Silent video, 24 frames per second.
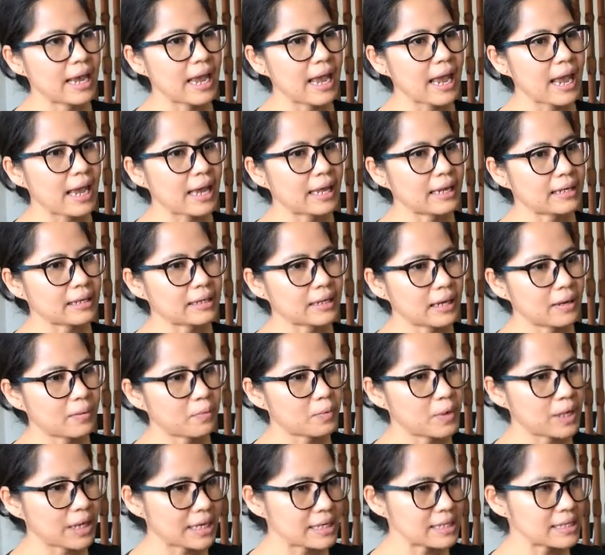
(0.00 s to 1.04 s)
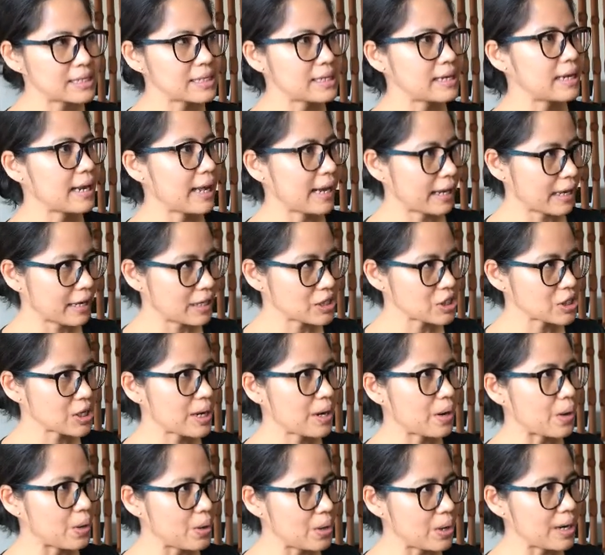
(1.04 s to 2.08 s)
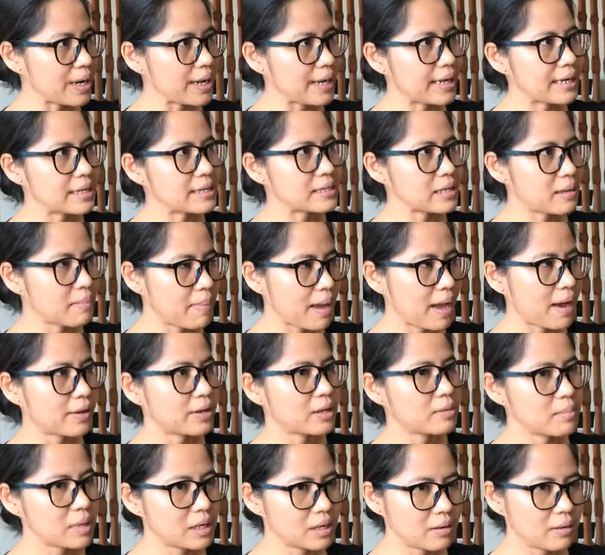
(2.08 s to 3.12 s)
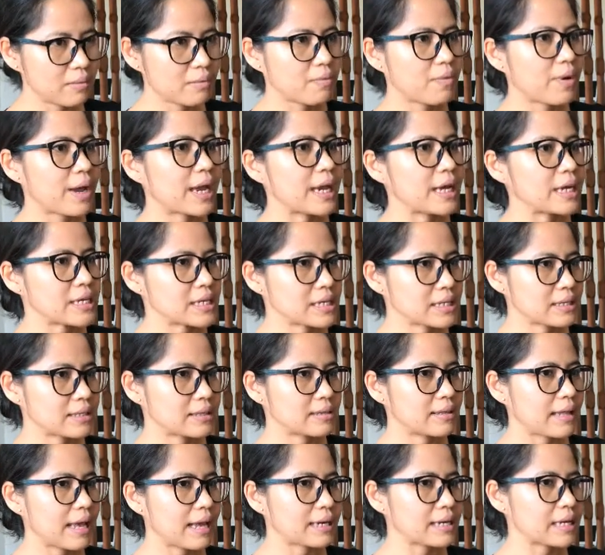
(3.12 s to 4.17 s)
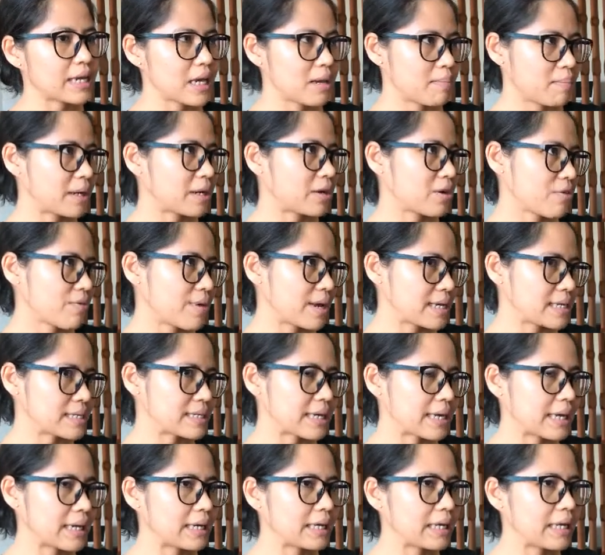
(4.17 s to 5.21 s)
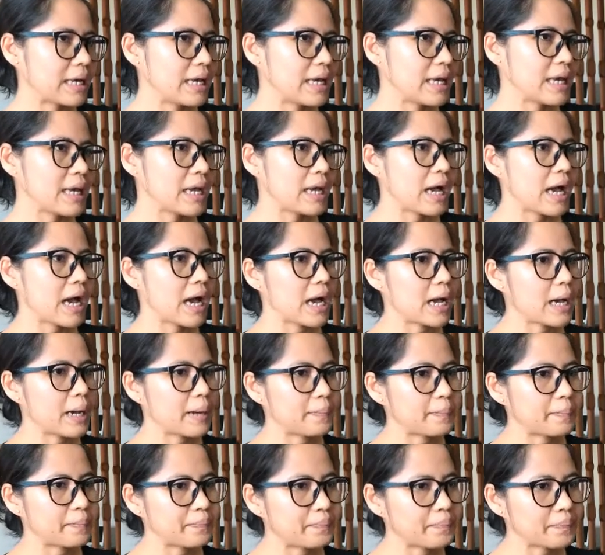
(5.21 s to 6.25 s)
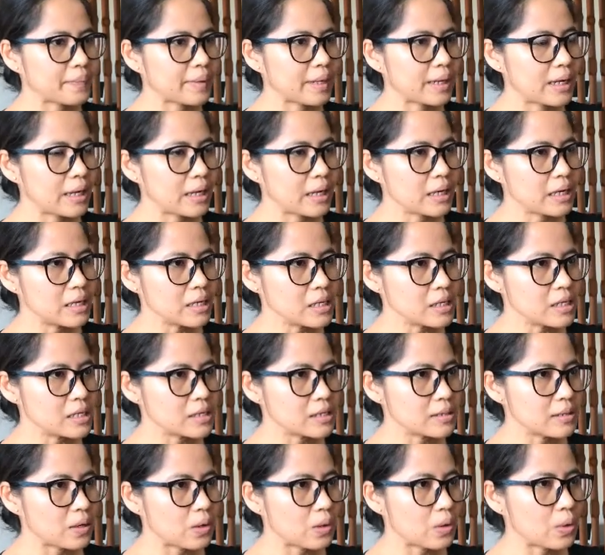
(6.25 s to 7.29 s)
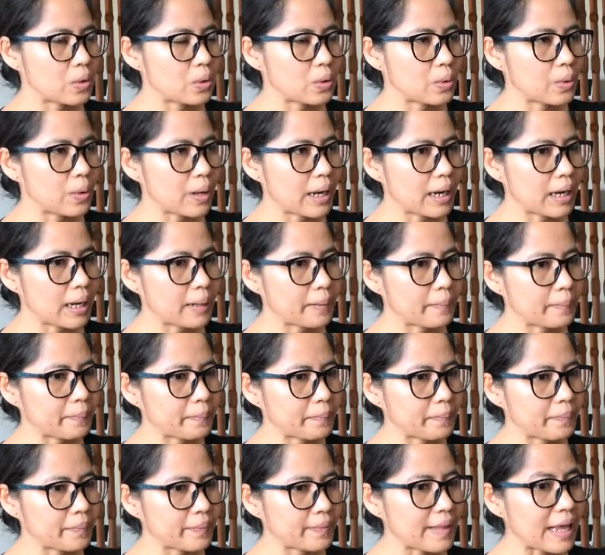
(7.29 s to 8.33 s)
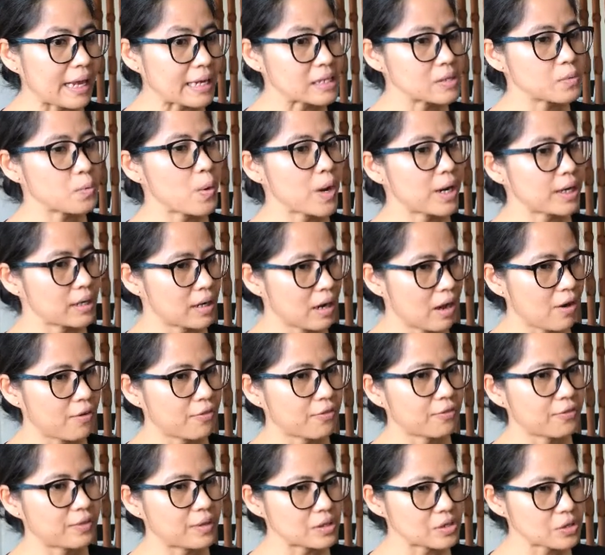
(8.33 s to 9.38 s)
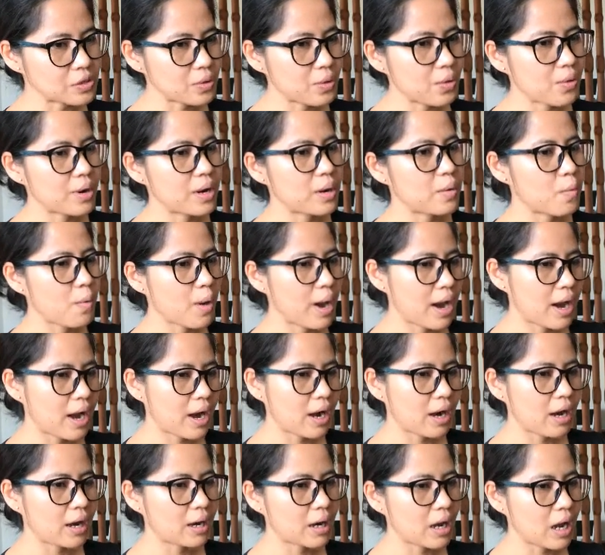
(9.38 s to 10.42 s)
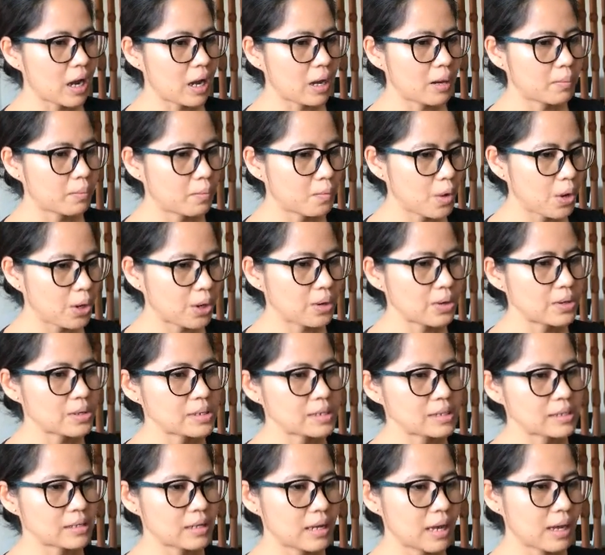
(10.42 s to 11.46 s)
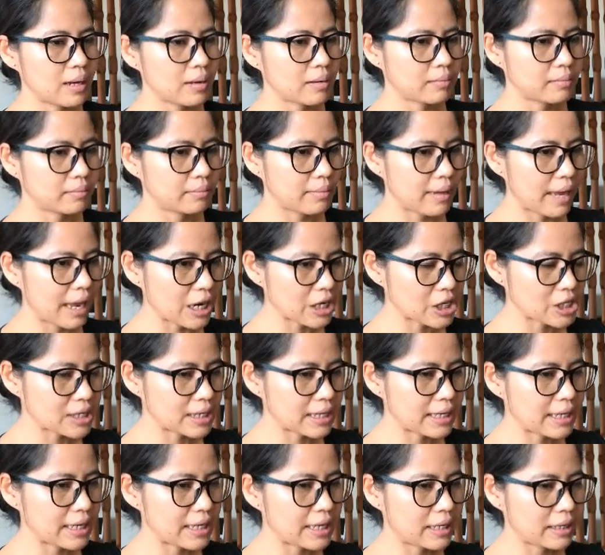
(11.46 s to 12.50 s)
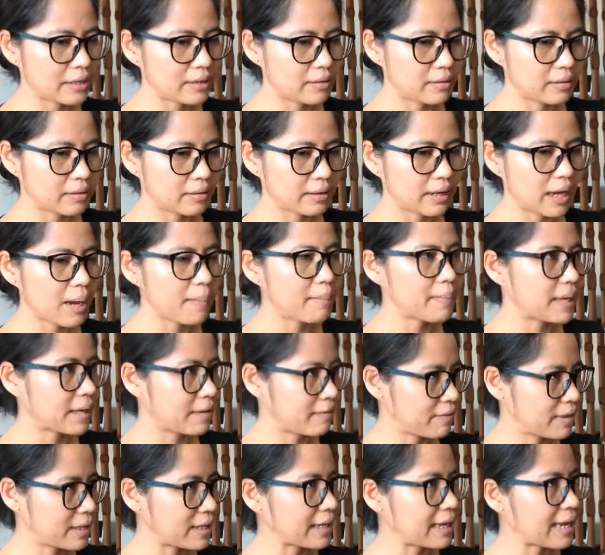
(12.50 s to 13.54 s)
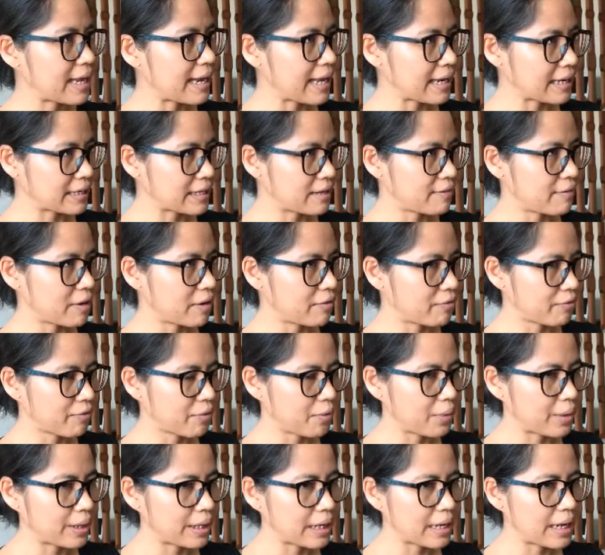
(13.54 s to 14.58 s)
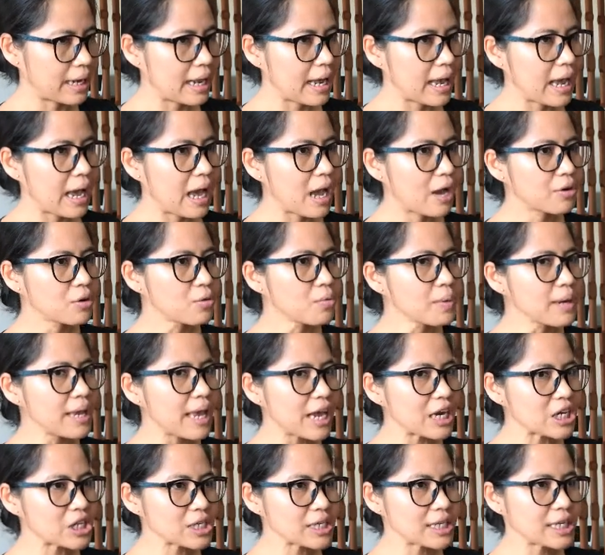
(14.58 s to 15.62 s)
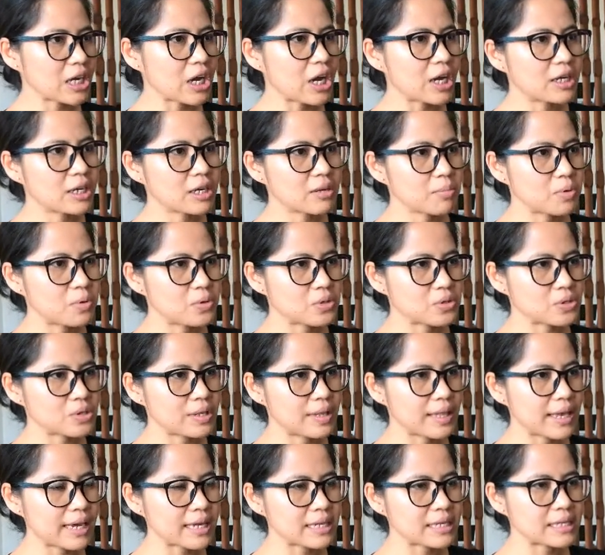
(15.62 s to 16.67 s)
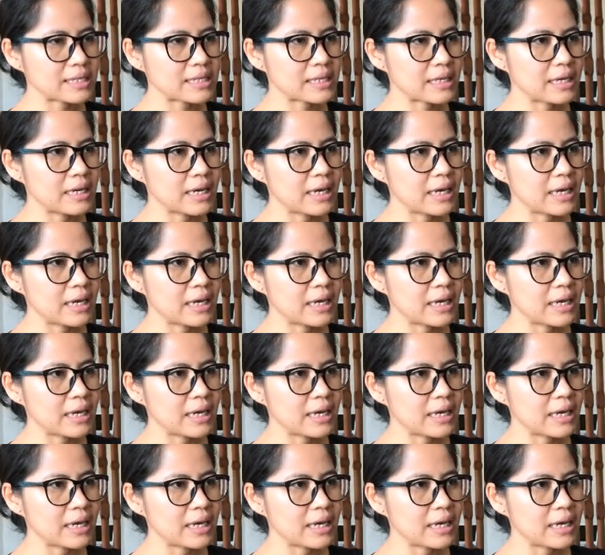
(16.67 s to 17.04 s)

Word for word: and uh, we can see, like I shared earlier, about the minimum wage that keep increasing. Um, so um, that's one of the story where um, workers um, actually coming with a collective effort. How do we actually contribute to this?